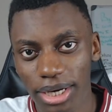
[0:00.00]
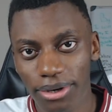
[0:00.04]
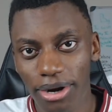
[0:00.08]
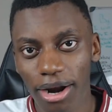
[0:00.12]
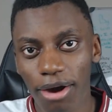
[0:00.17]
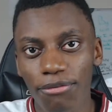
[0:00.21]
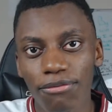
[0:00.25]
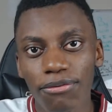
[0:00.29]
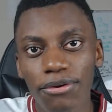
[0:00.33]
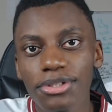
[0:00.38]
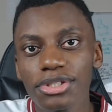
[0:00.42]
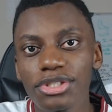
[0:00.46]

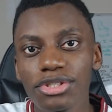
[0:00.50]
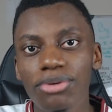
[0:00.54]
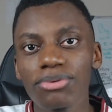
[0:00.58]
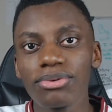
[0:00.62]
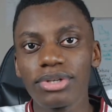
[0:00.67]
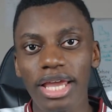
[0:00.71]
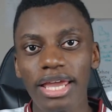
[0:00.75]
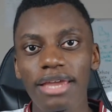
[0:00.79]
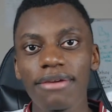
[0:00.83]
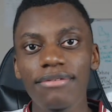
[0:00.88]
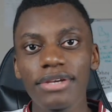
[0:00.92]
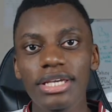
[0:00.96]
Alphonso
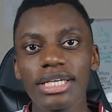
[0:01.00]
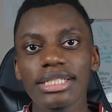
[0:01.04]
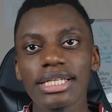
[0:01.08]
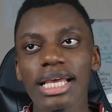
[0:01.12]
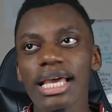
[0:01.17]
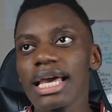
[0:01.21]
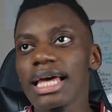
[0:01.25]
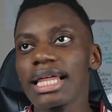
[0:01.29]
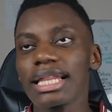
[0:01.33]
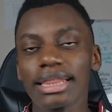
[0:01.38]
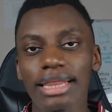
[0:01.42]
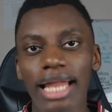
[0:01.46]
Davies
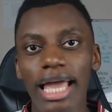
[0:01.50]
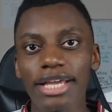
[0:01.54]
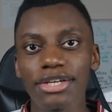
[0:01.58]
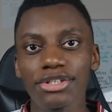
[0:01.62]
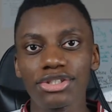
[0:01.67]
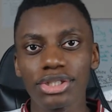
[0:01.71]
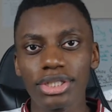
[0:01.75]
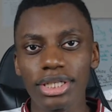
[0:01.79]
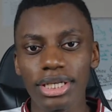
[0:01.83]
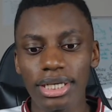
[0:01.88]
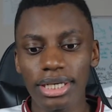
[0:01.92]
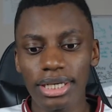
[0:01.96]
likes
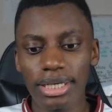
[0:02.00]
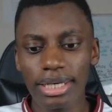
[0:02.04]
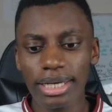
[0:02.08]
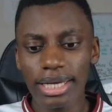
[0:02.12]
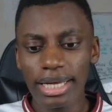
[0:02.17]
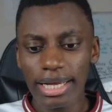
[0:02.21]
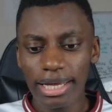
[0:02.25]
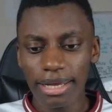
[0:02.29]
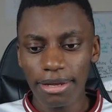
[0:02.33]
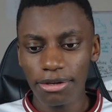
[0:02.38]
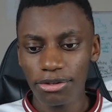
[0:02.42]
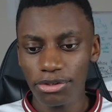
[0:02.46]
to
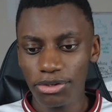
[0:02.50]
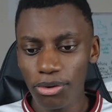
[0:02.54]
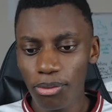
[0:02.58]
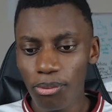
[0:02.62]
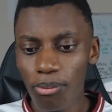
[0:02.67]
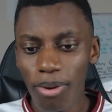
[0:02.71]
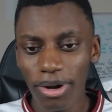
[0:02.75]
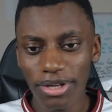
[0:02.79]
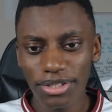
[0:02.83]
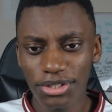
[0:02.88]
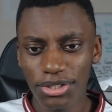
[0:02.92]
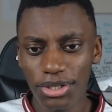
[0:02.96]
do
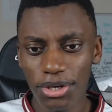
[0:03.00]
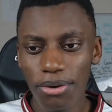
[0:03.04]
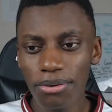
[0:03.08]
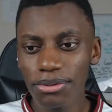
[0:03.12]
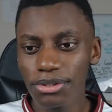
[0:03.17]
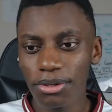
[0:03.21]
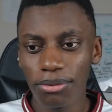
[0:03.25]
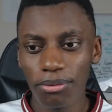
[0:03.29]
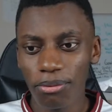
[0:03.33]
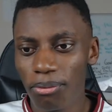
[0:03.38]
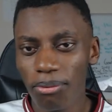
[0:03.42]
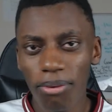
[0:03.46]
1-2s
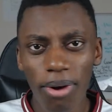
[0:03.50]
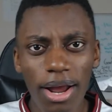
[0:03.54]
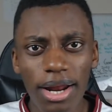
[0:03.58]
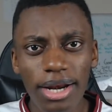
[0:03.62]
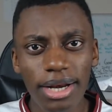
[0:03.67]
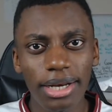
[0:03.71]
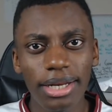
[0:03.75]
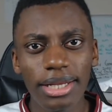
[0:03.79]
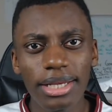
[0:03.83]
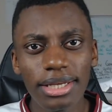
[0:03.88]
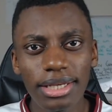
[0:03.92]
and run.